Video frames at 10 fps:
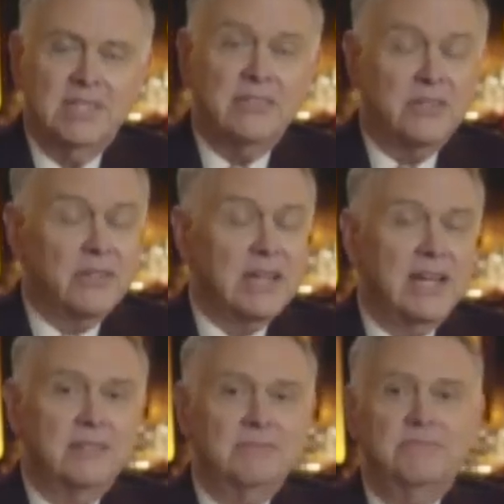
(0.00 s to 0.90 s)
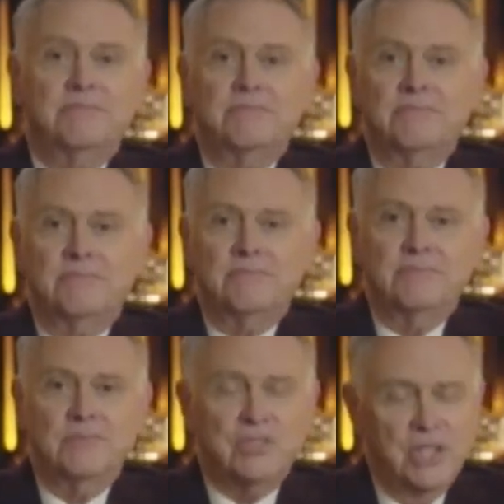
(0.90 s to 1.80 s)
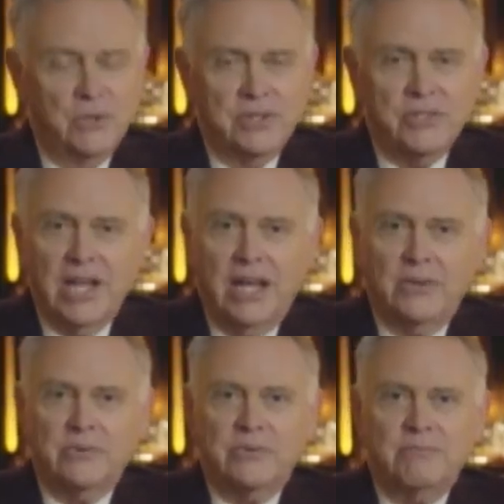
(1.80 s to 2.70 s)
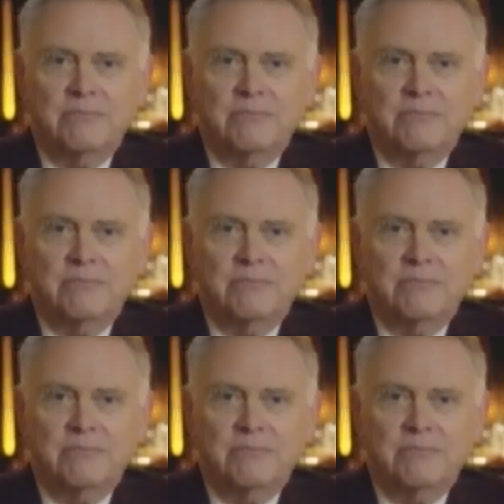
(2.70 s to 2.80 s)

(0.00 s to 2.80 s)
Until then, see you in the shadows.